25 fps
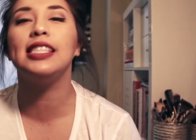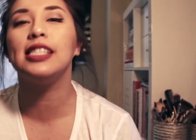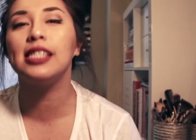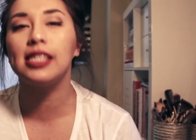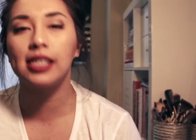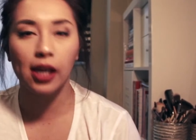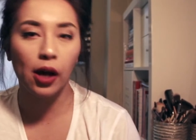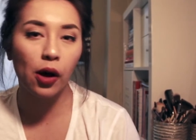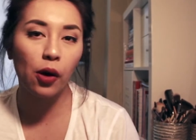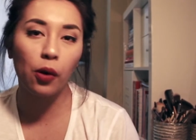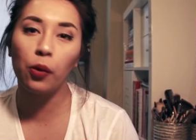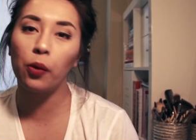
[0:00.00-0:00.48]

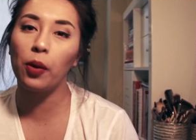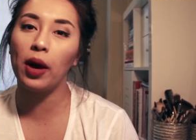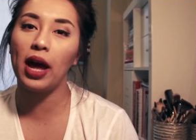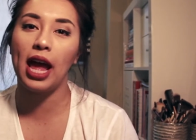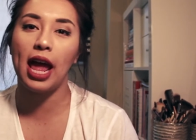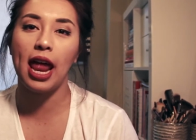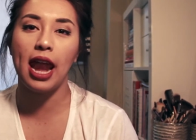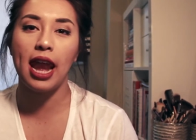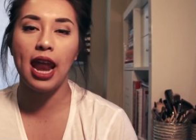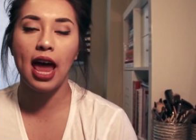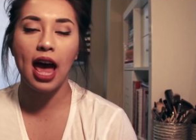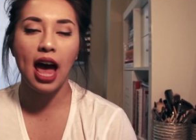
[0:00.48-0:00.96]

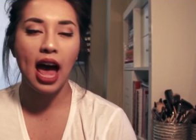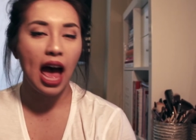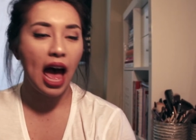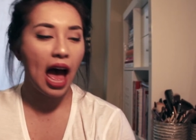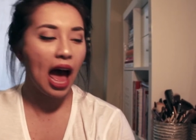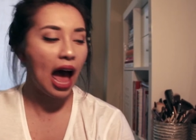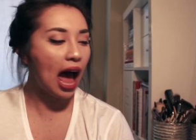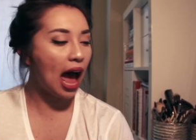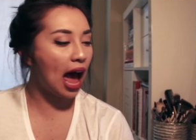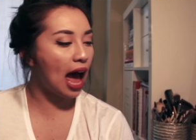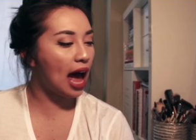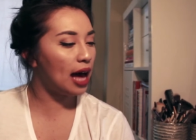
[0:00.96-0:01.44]
doing?
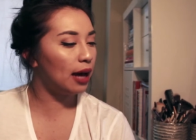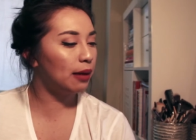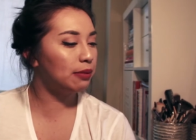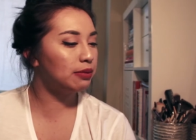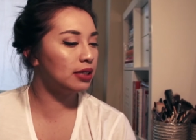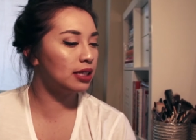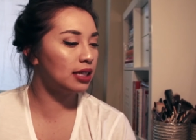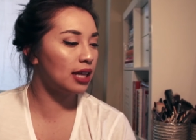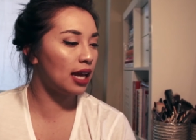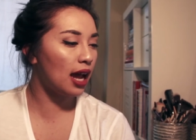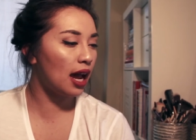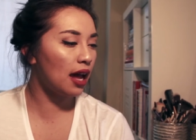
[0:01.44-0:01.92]

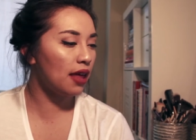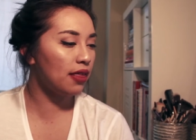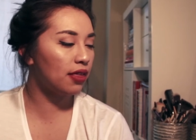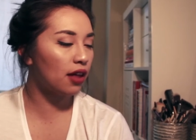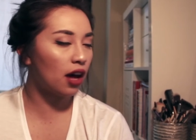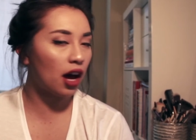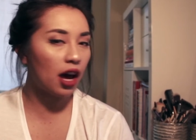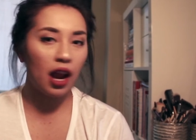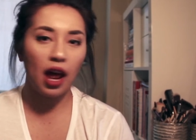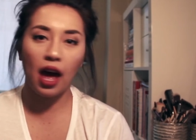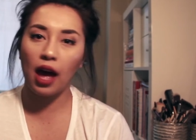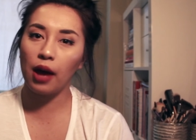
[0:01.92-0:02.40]
Today I
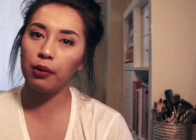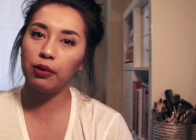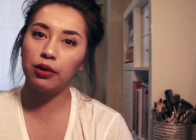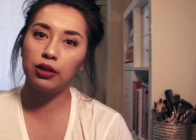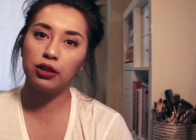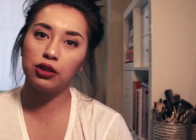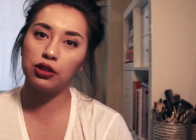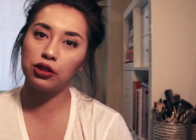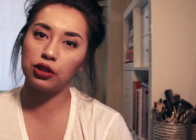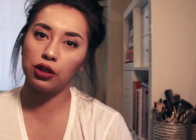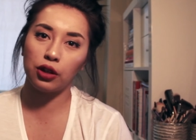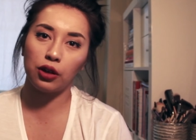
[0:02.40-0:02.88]
thought I
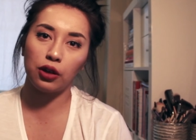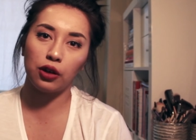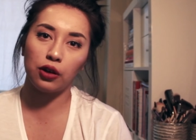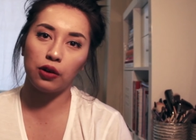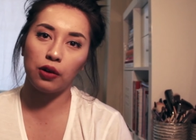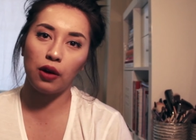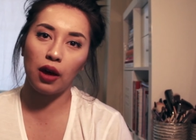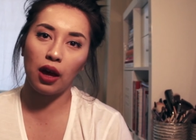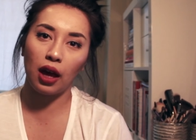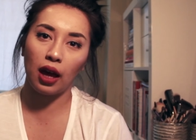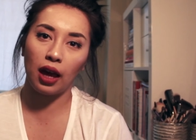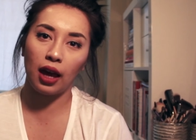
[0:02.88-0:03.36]
would
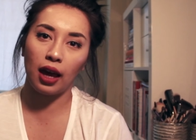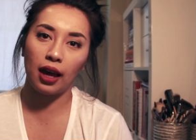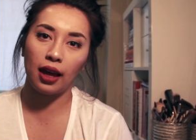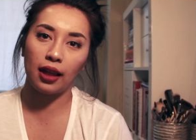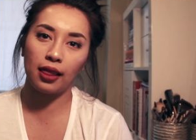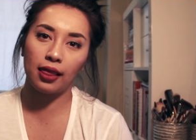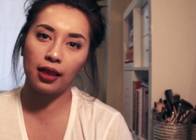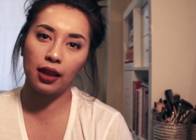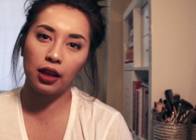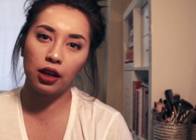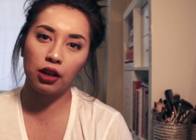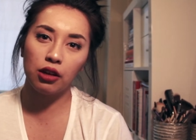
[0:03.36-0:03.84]
do a
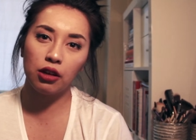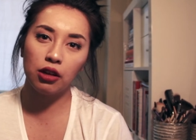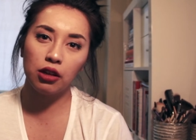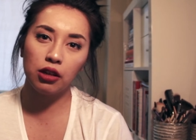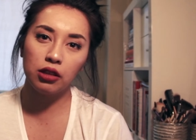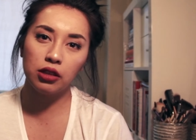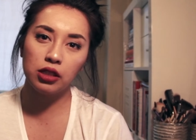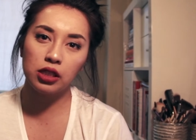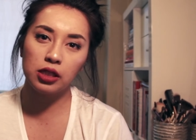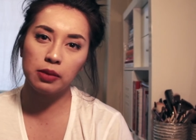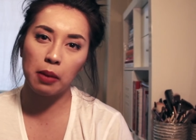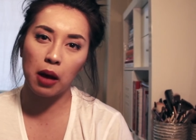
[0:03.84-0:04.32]

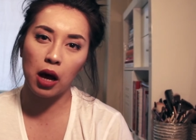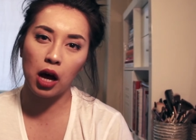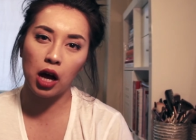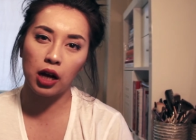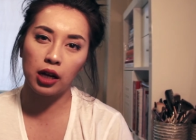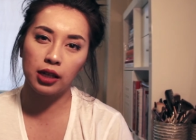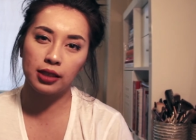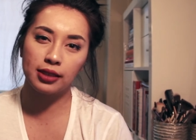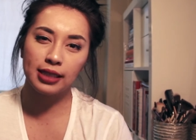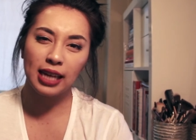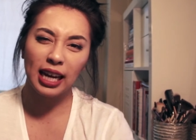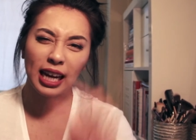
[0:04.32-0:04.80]
little
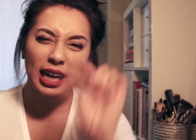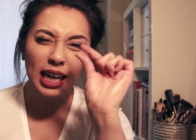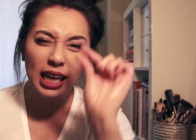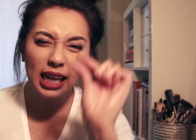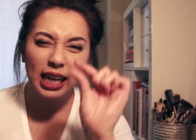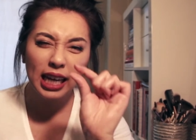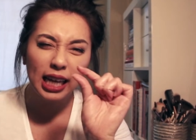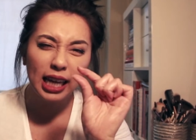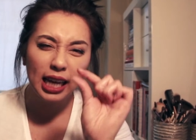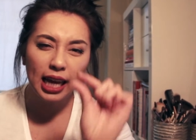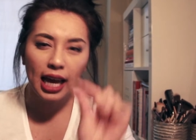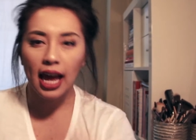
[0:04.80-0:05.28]
small
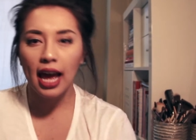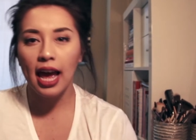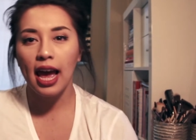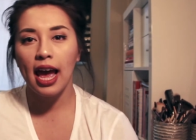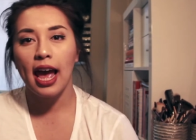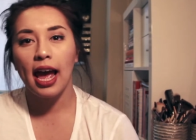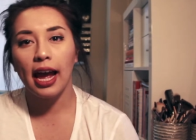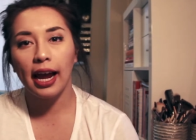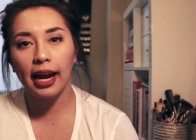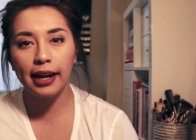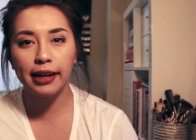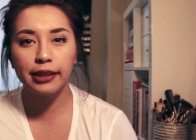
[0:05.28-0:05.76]
tiny
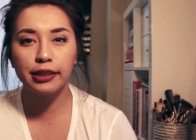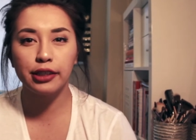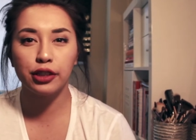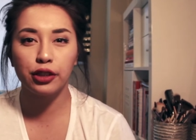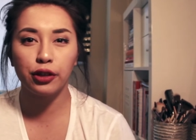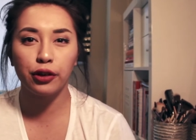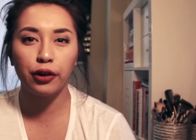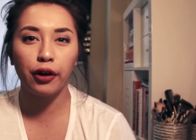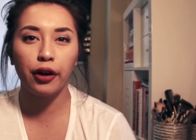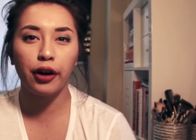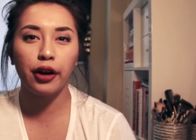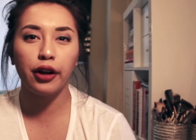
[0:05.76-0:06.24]
hair
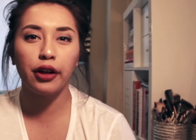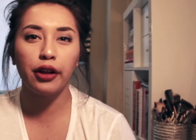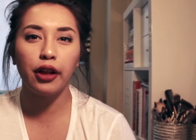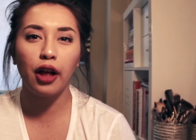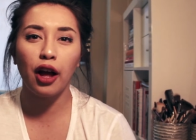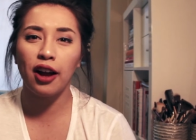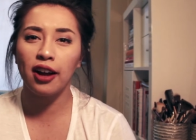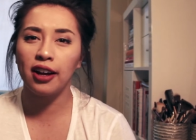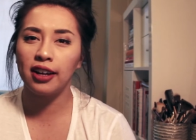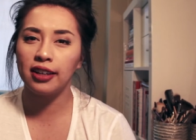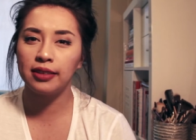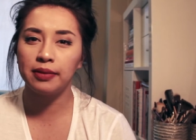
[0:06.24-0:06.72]
tutorial
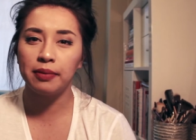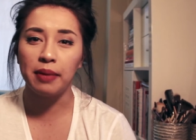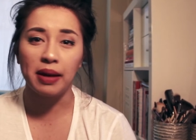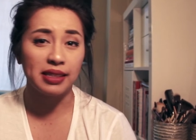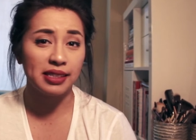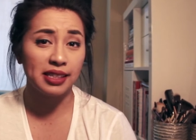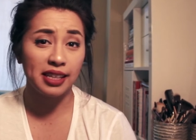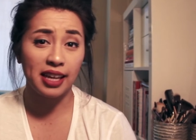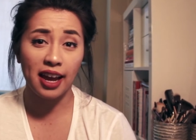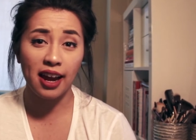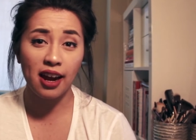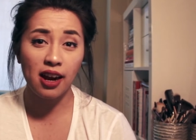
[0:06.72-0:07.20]
on
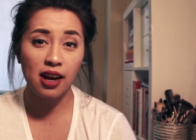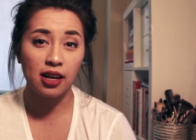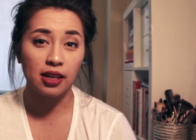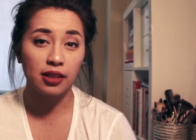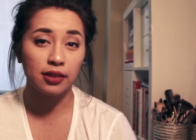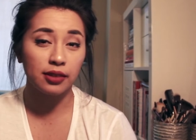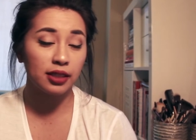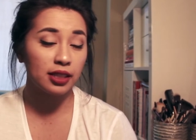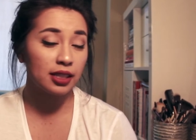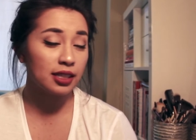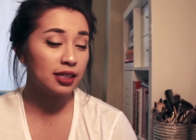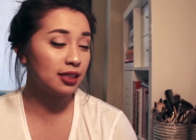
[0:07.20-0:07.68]
messy hair
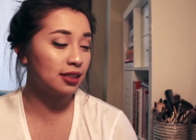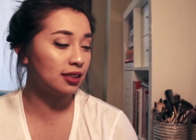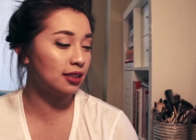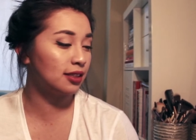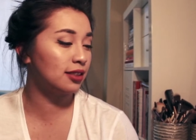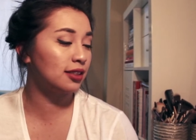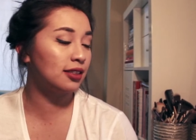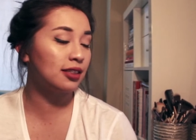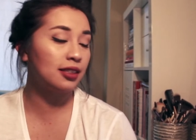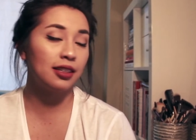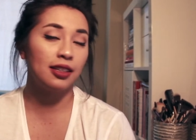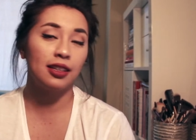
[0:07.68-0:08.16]

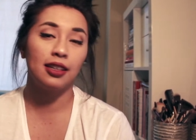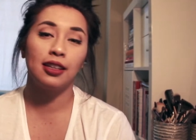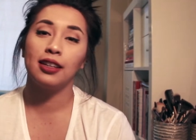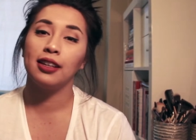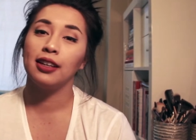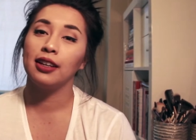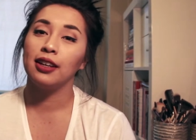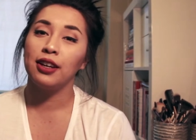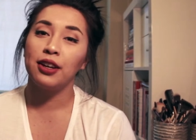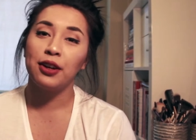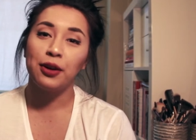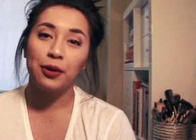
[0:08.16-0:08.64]
because
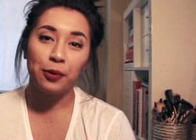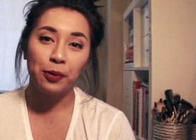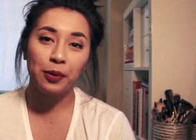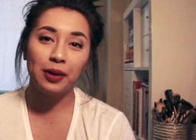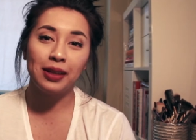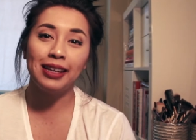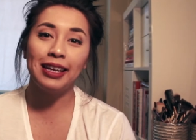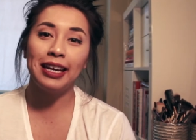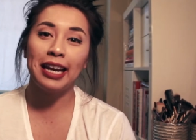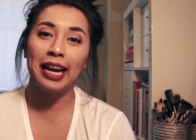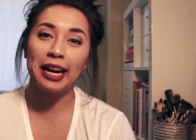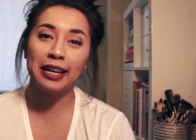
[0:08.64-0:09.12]
we
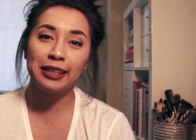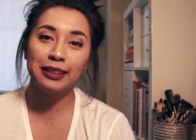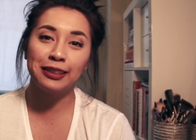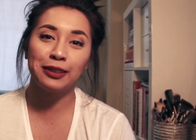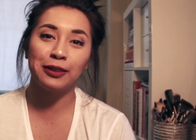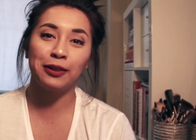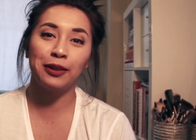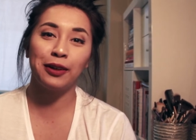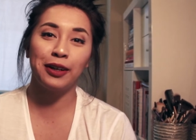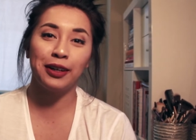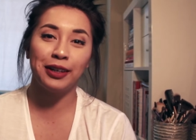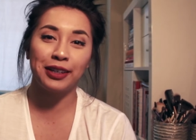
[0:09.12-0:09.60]
need hair
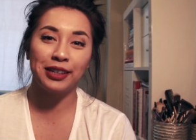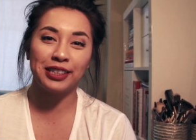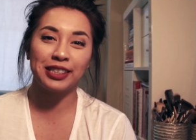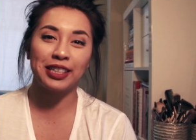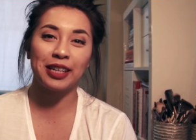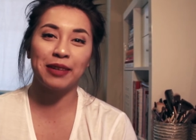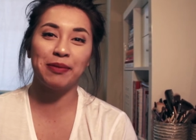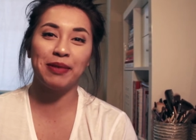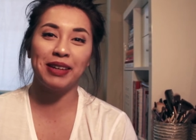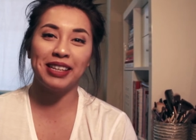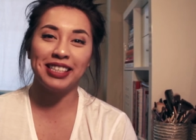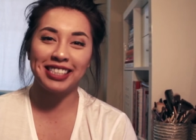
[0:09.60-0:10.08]
tutorials
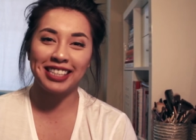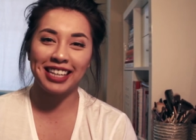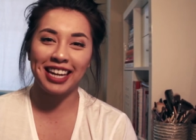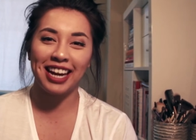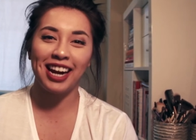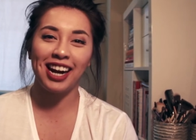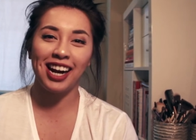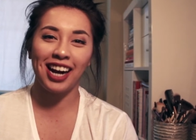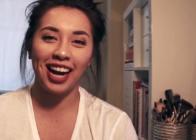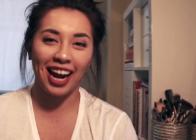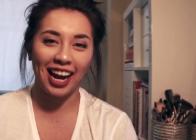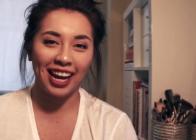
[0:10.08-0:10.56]
on messy
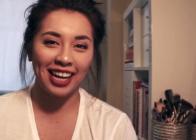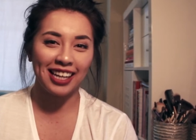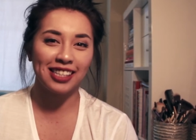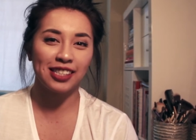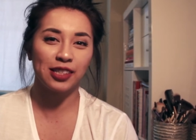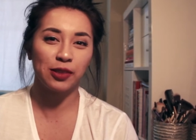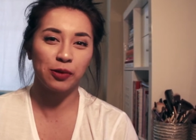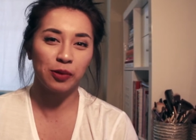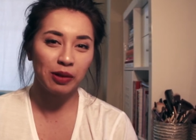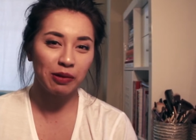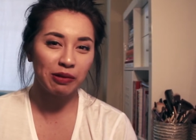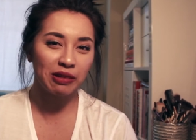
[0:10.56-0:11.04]
hair,
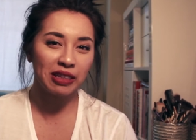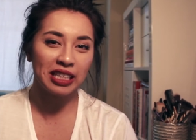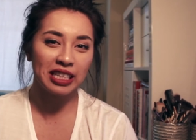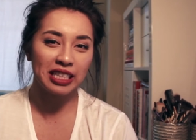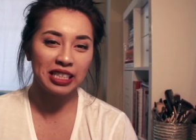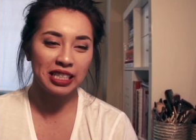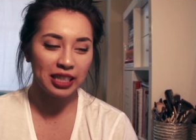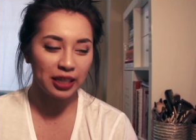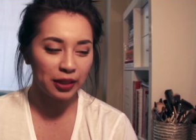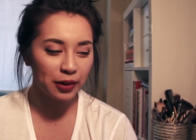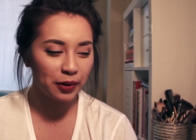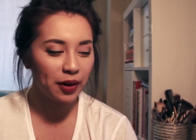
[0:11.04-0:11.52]
guys. We really
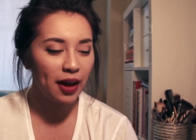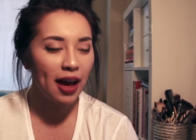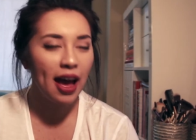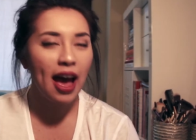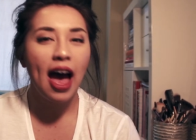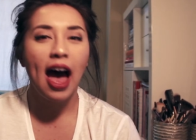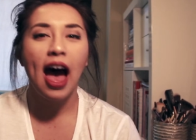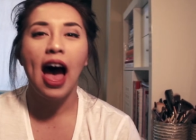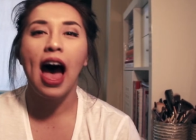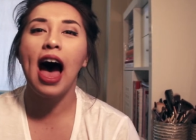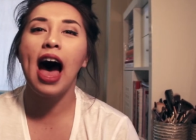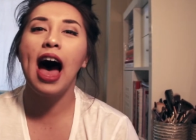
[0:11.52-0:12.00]
do.
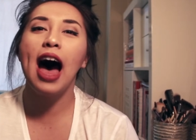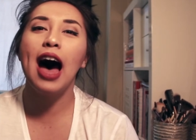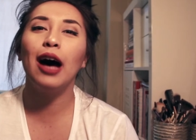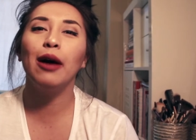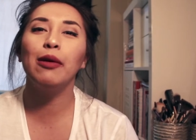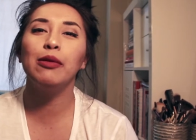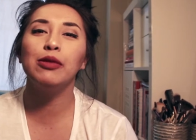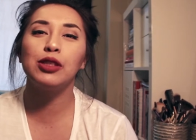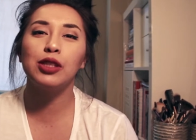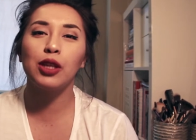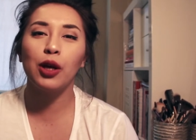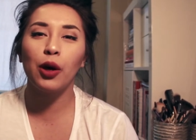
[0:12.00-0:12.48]

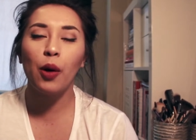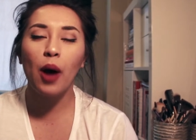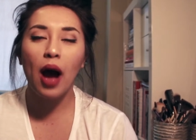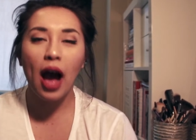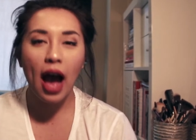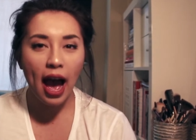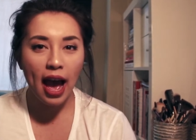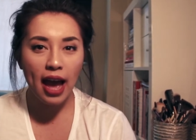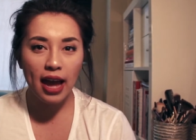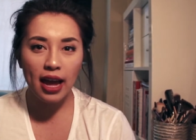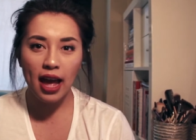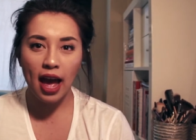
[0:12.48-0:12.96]
So
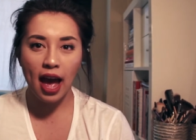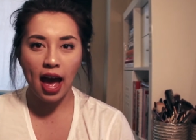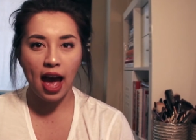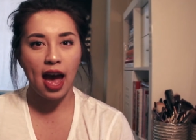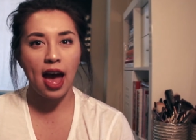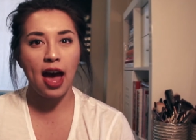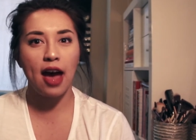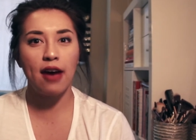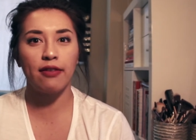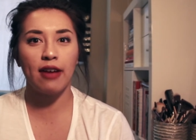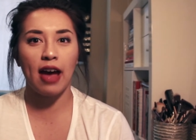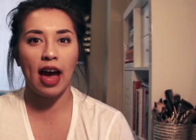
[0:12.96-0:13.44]
I
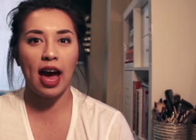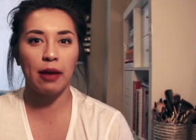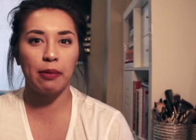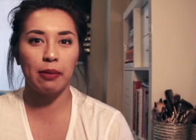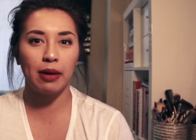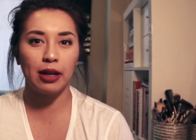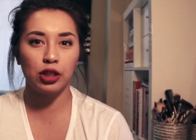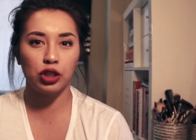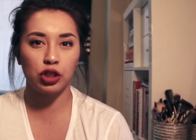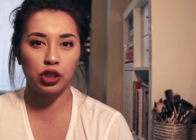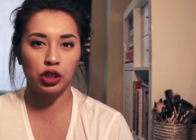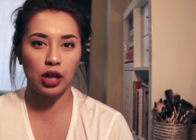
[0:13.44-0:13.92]
have had
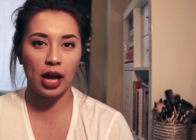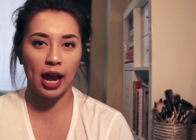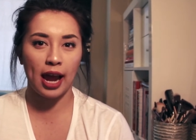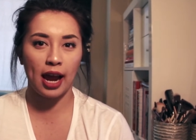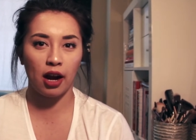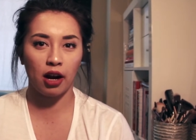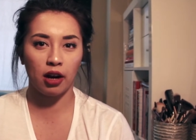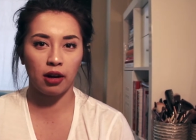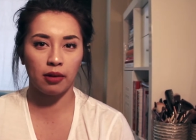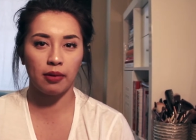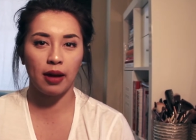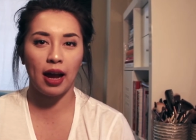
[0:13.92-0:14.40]
my
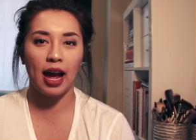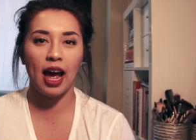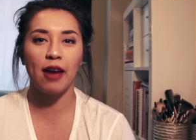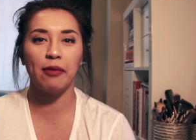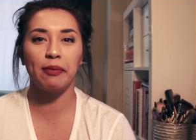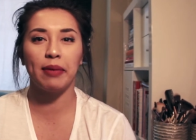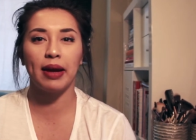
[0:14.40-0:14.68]
hair, I've